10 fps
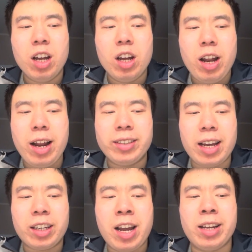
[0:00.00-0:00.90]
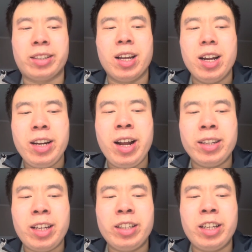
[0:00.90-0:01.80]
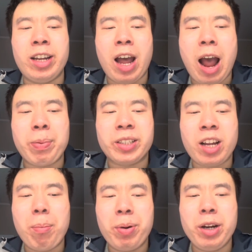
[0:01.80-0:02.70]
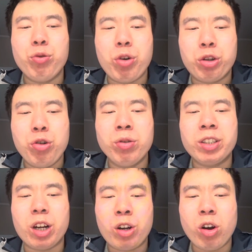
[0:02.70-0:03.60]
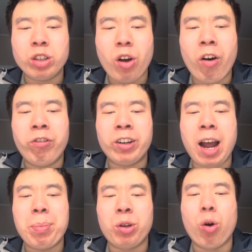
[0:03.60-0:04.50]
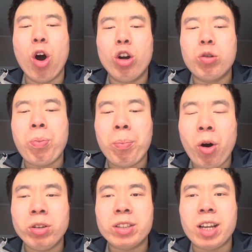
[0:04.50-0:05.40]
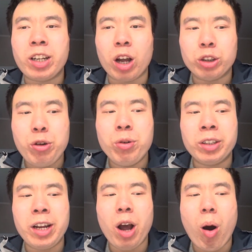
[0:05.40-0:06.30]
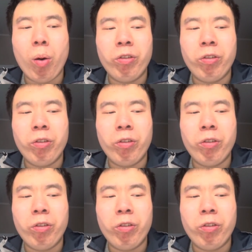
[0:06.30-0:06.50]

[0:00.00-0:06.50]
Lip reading: In that case, Eacc helps companies reduce the cost of capital to promote the continuity of